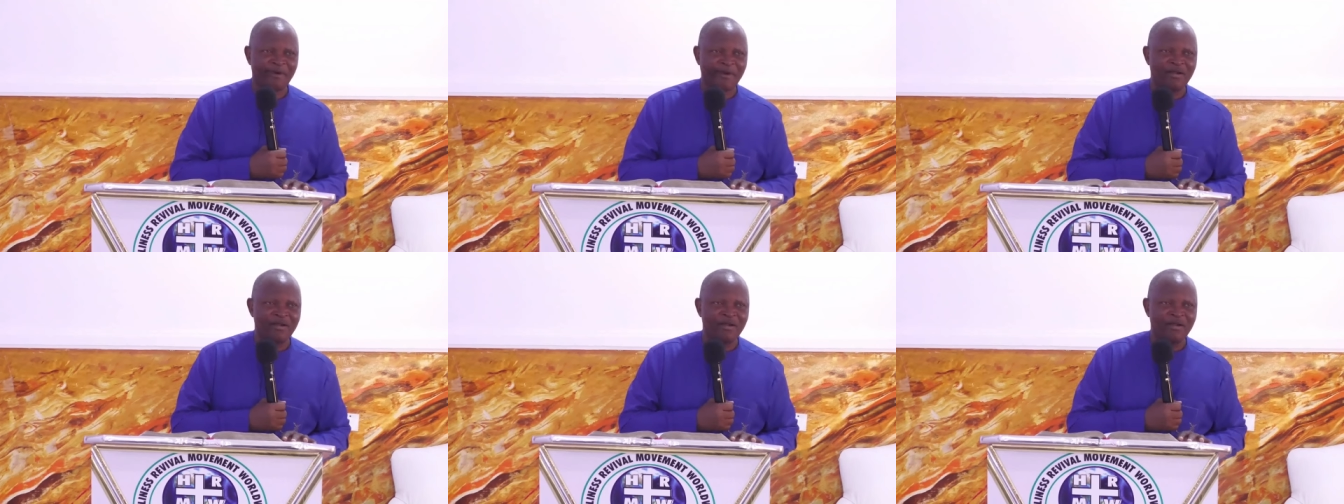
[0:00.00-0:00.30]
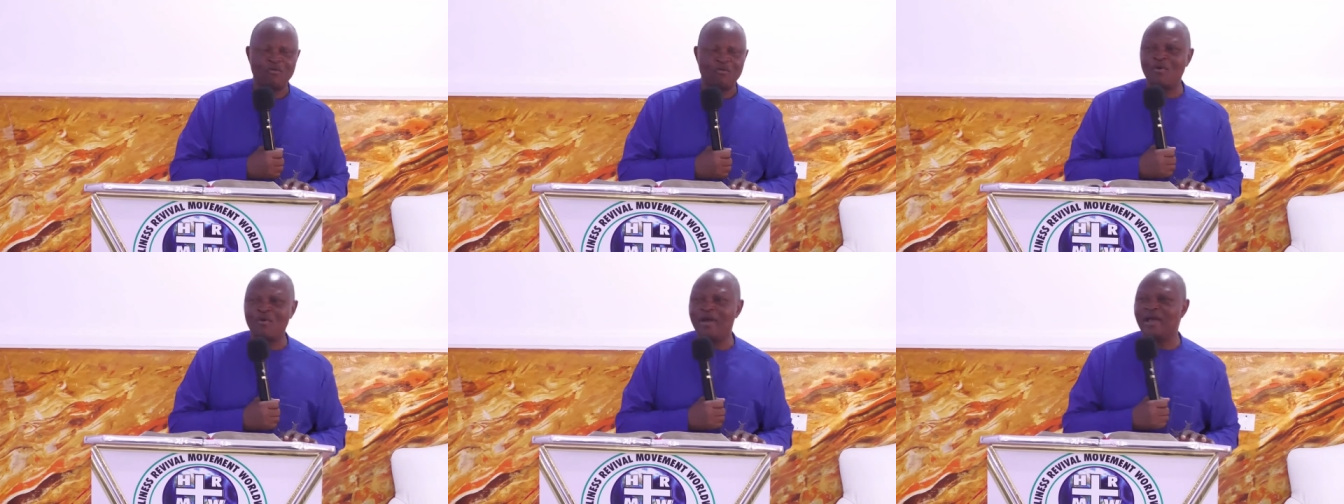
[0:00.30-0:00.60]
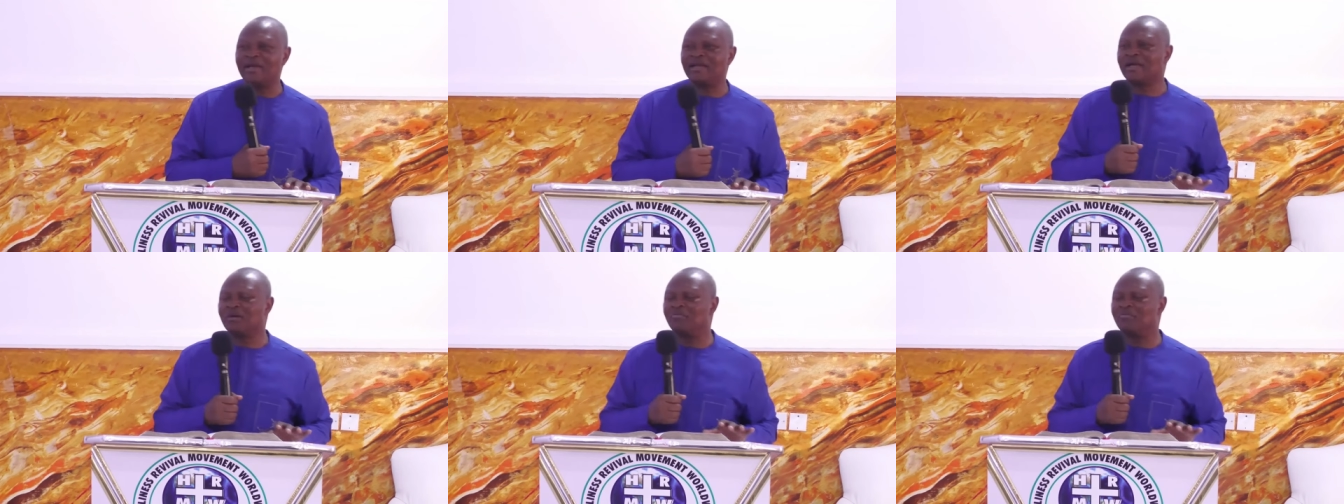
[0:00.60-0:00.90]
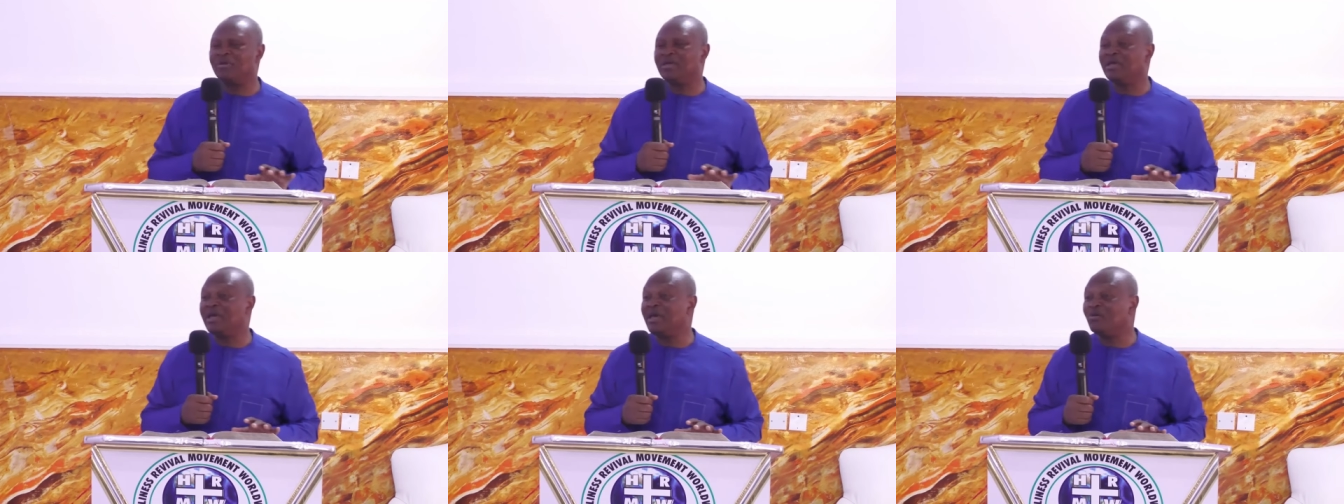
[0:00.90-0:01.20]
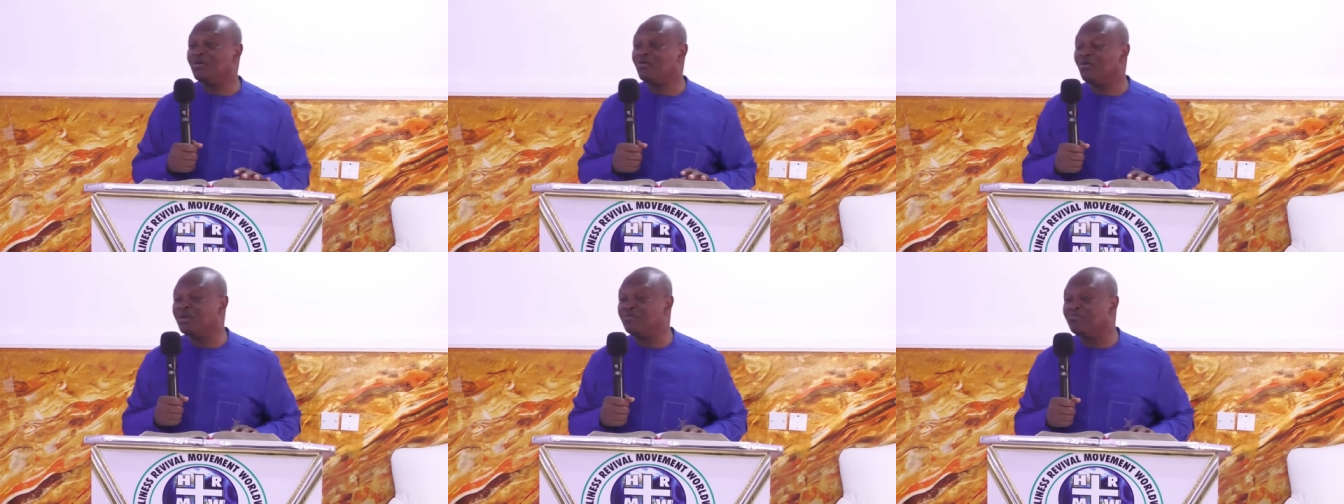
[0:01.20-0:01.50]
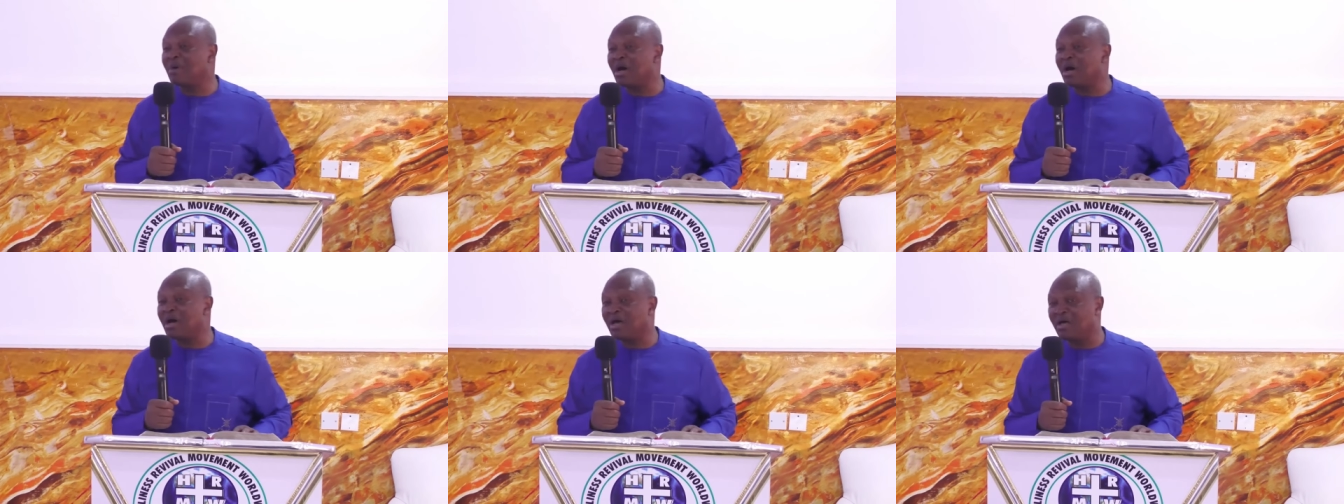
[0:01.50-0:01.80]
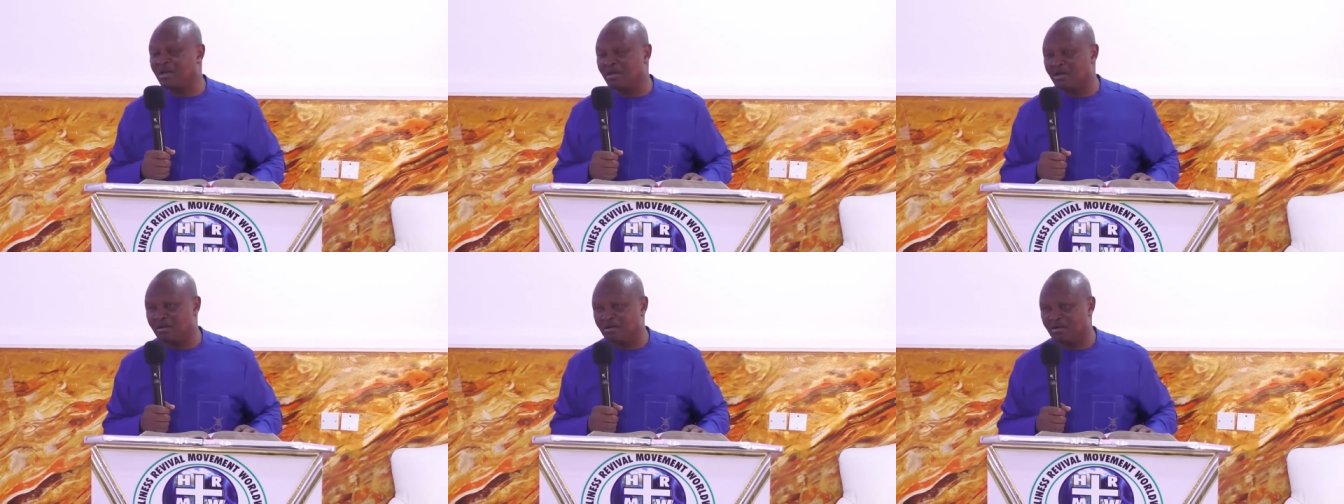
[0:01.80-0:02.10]
where there can be error in man,
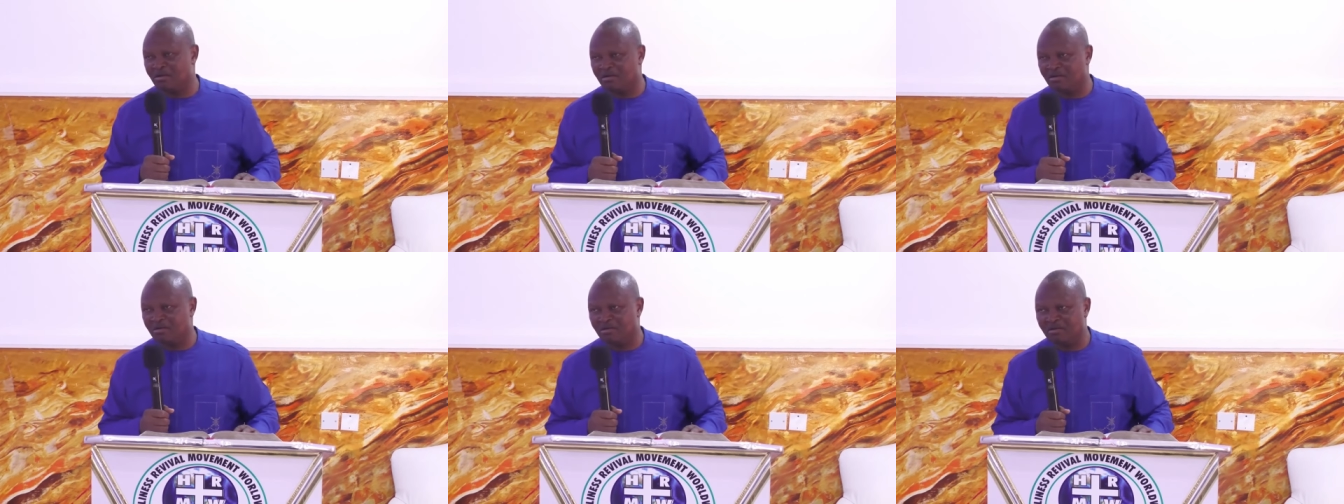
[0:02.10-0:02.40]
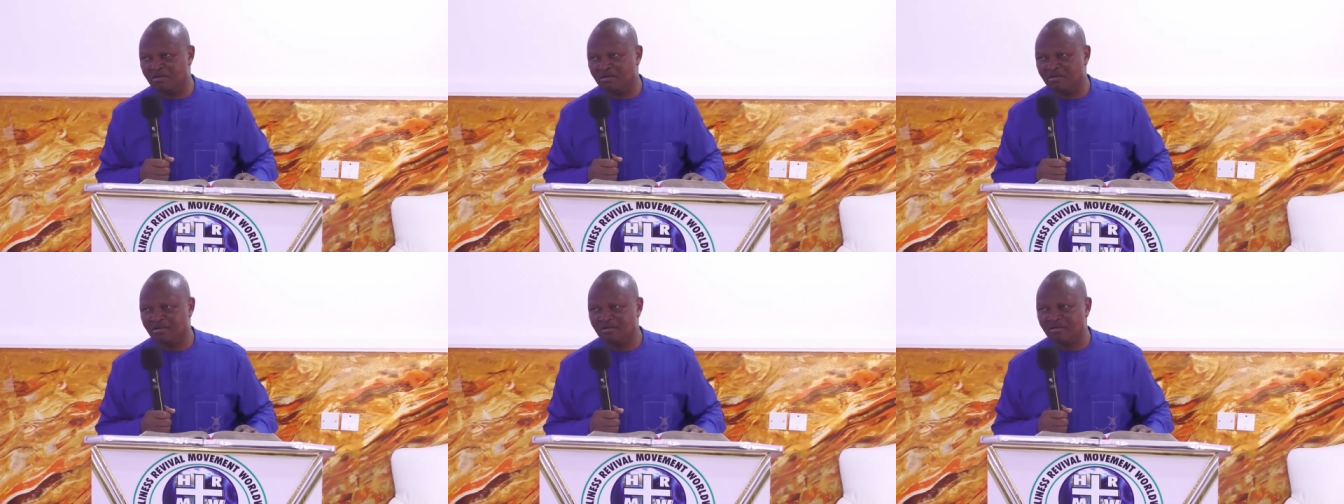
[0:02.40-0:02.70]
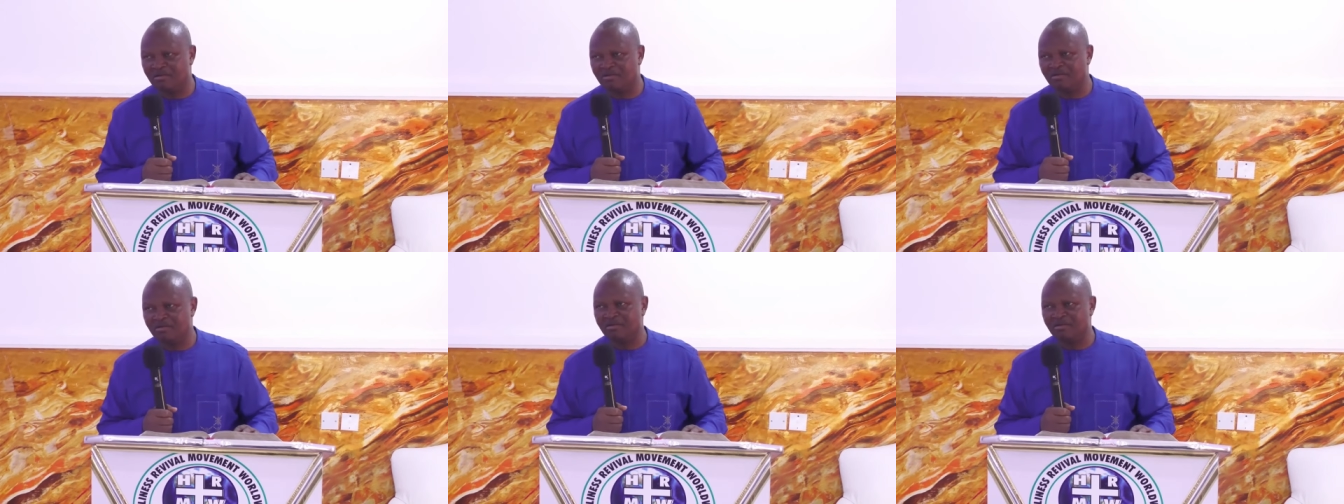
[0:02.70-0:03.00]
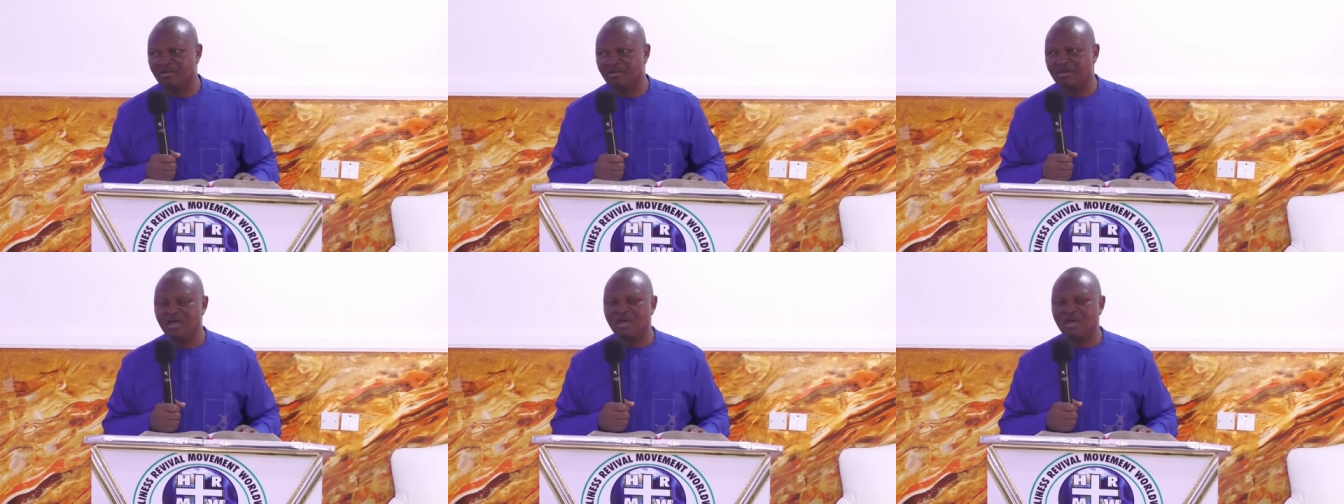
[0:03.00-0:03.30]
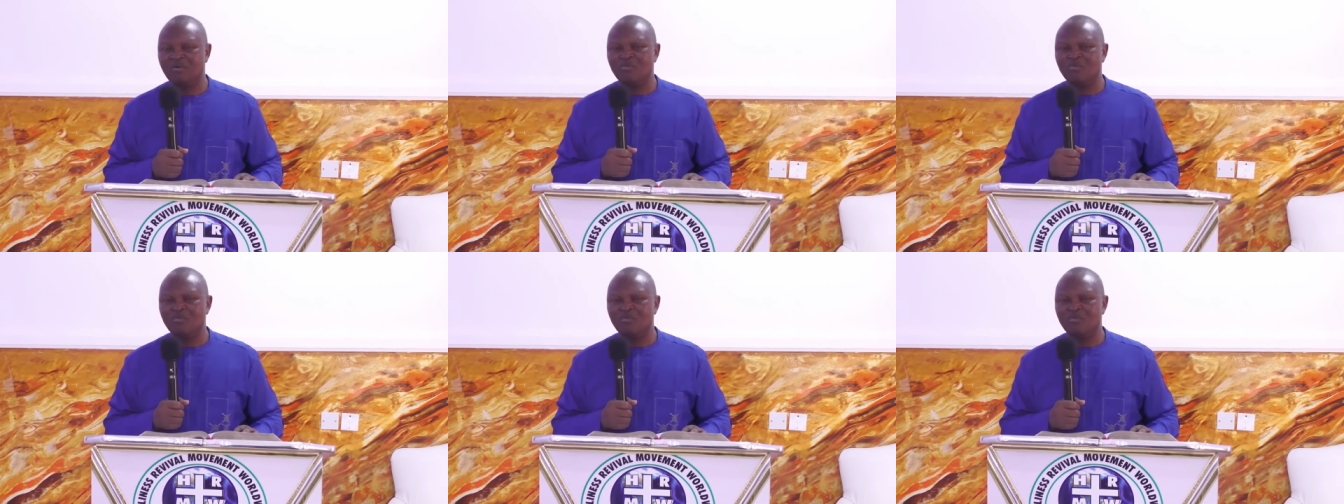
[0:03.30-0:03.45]
we